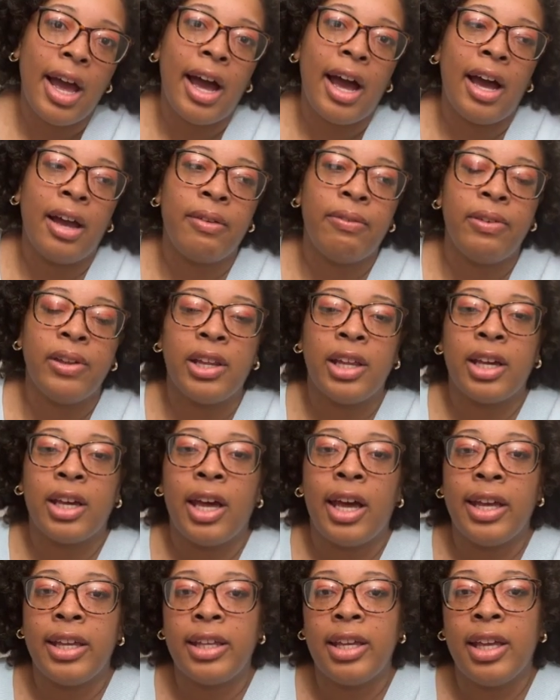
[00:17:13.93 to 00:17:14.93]
I feel like
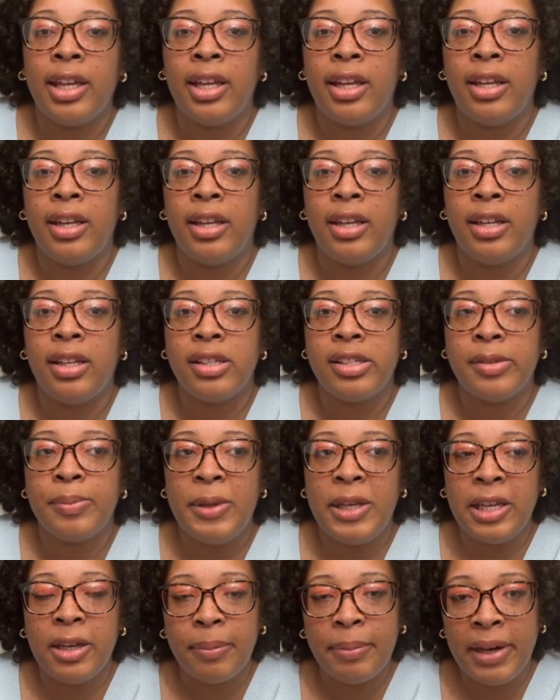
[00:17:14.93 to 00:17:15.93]
I can
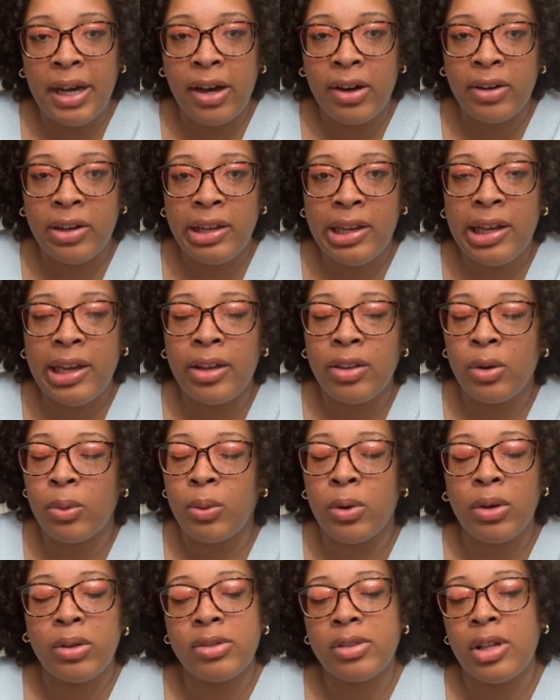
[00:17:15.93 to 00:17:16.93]
speak about it and the
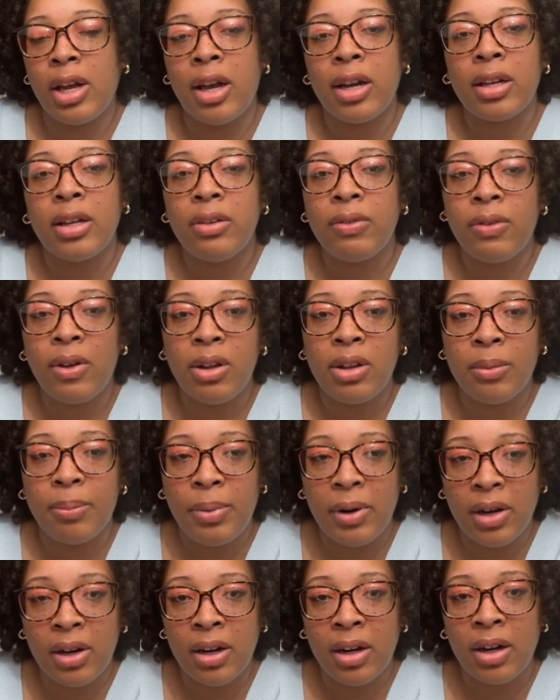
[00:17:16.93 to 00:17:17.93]
world's not going to fall
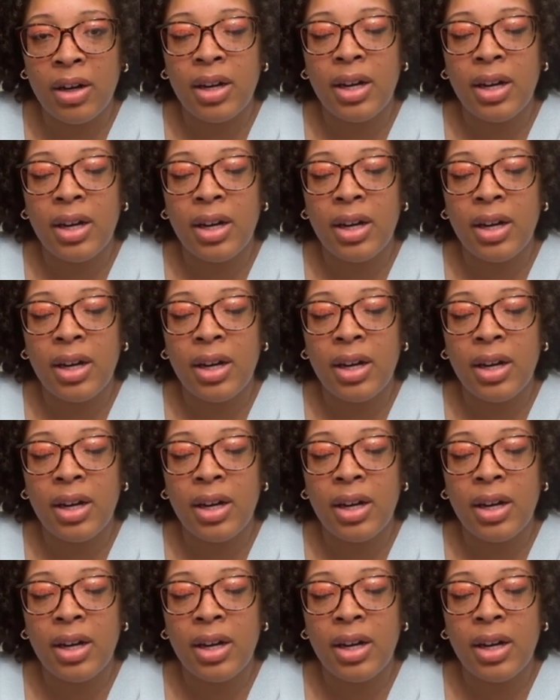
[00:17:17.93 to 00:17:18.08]
apart